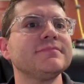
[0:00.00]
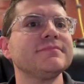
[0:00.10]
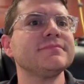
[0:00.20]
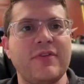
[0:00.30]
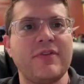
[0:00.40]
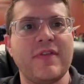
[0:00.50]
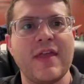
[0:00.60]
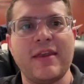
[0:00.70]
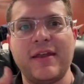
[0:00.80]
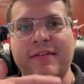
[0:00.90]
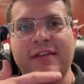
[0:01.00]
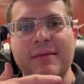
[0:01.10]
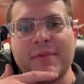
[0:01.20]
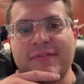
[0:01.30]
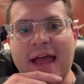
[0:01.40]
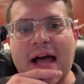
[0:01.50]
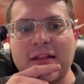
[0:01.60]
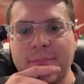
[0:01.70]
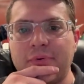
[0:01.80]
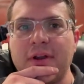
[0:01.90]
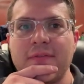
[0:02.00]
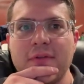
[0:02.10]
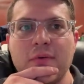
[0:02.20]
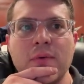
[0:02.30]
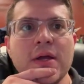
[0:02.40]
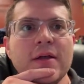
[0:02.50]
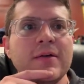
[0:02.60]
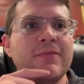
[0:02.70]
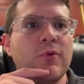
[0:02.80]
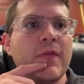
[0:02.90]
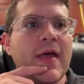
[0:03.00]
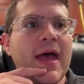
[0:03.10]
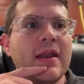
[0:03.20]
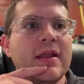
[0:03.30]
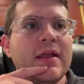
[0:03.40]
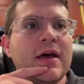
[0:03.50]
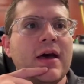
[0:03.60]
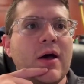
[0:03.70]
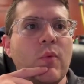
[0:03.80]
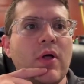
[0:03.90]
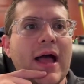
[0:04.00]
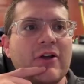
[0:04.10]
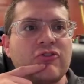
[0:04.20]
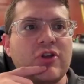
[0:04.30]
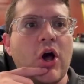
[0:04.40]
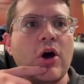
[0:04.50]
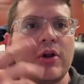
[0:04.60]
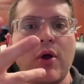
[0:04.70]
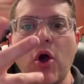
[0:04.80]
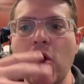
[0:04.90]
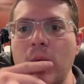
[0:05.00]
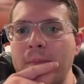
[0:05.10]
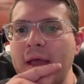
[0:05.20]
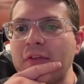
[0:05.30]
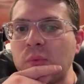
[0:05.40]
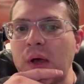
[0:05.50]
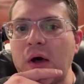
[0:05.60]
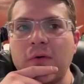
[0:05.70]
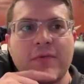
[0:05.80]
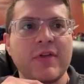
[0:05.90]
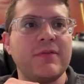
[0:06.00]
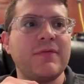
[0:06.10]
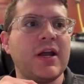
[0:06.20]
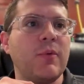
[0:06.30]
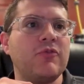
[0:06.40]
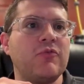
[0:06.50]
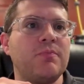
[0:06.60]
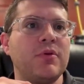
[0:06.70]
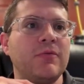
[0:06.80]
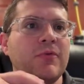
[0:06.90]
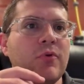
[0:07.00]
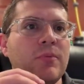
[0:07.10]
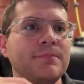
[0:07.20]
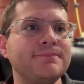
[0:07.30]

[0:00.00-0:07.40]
It gives you that nice seamless tiling preview for that. Will actually auto home as well for the conveyor, which is beautiful.